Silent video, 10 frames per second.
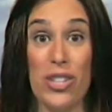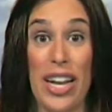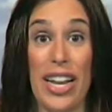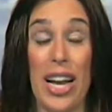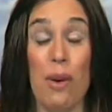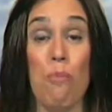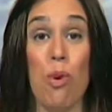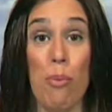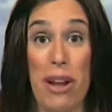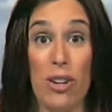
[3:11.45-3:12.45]
signing up,
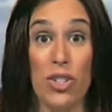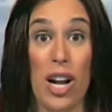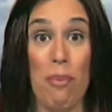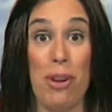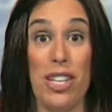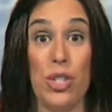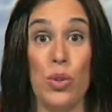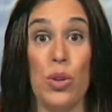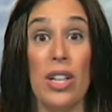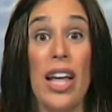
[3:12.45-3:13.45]
more parents are helping at
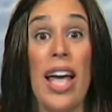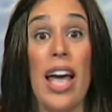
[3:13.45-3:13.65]
school,